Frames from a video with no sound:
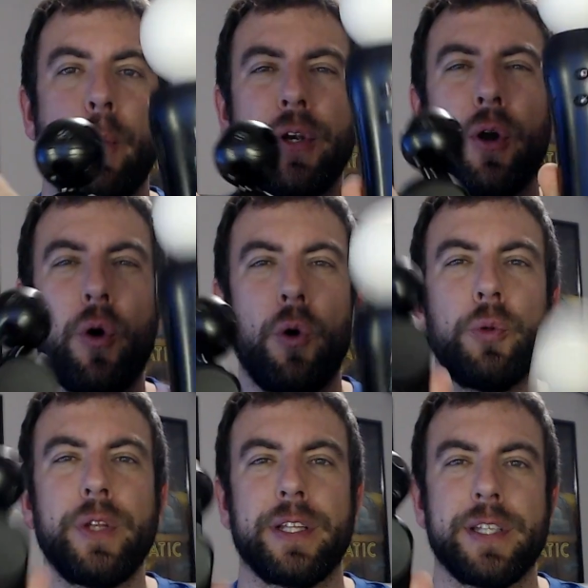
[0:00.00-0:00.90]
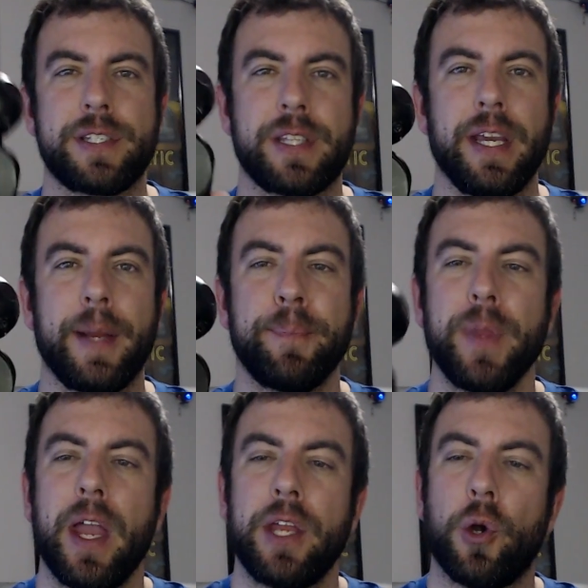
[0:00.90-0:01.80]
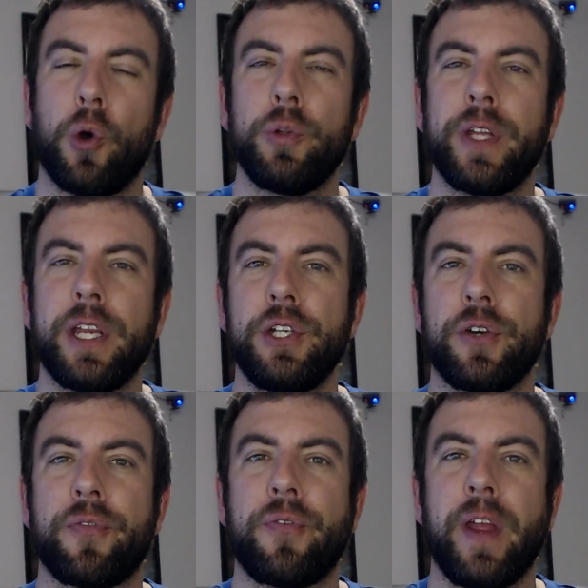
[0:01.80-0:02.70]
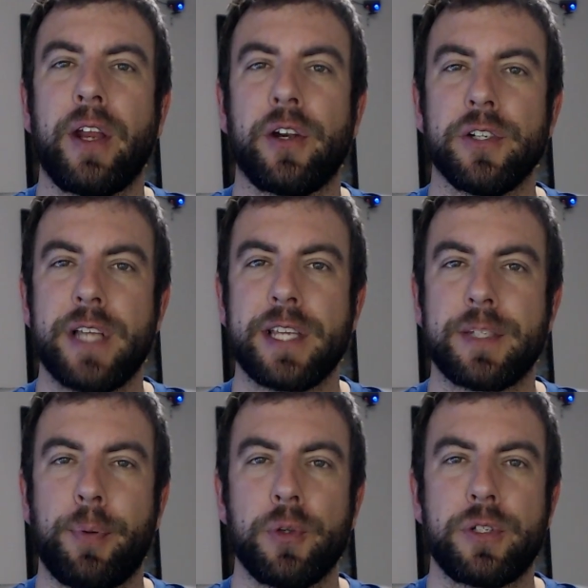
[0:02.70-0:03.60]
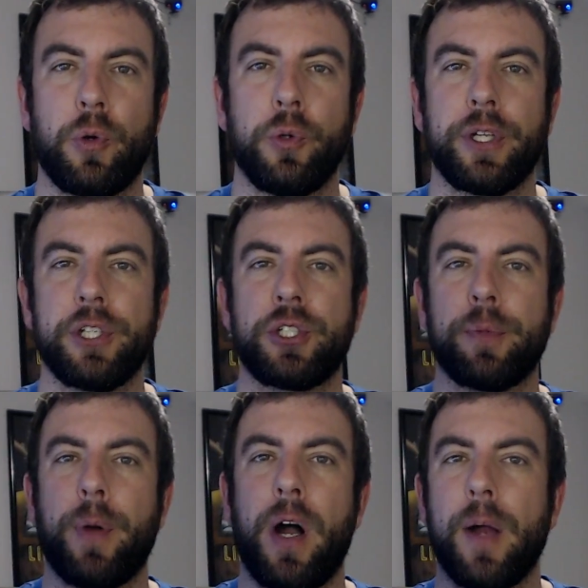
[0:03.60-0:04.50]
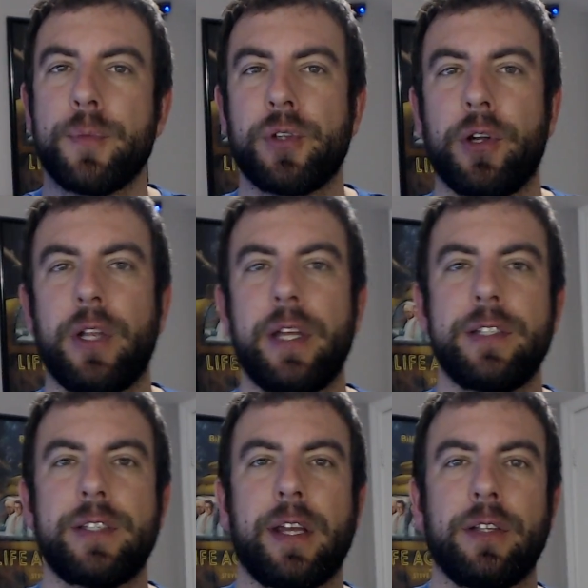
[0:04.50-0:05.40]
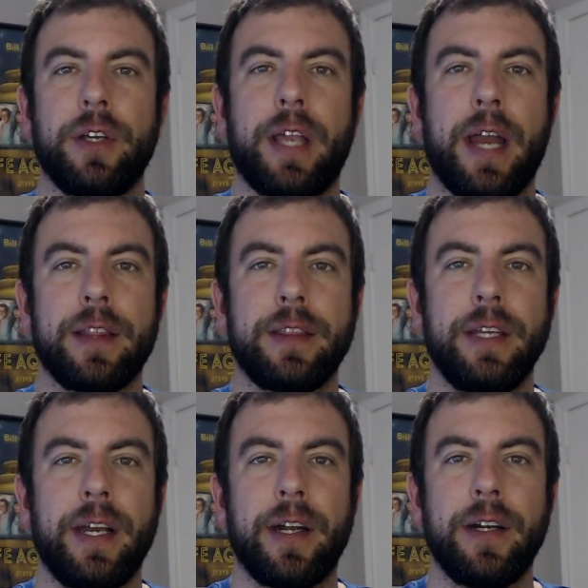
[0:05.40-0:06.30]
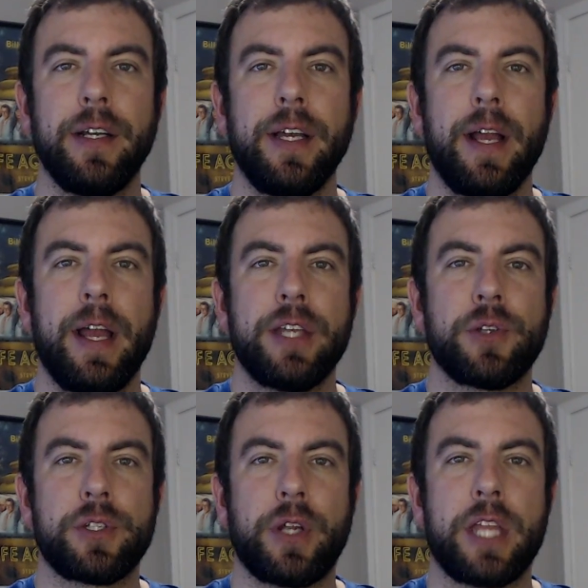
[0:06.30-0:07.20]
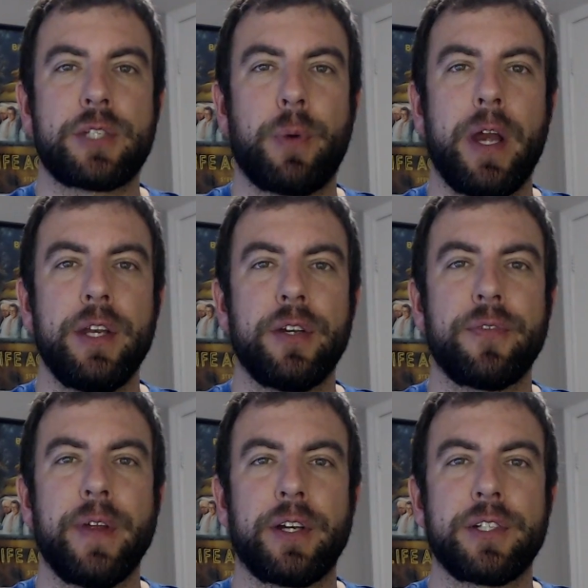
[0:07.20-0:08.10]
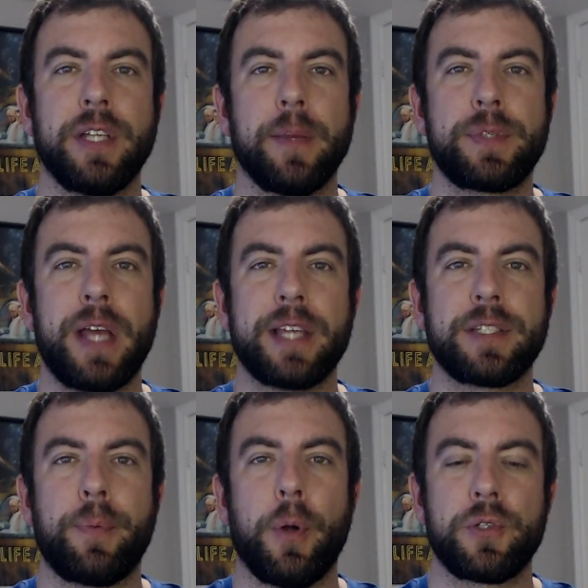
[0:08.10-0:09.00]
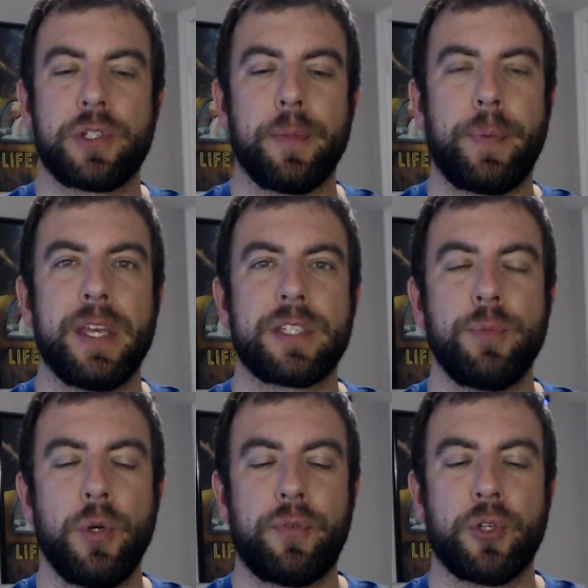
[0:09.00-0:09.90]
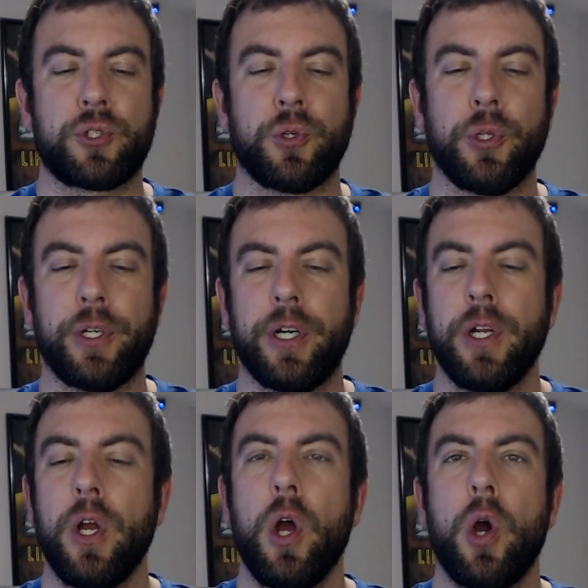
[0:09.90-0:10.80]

And when you're holding this thing, you're holding it in your fingers as opposed to holding it in your palm. So I'll let you take a look at it there. So it's, right in your fingertips as opposed to the PS Move controller,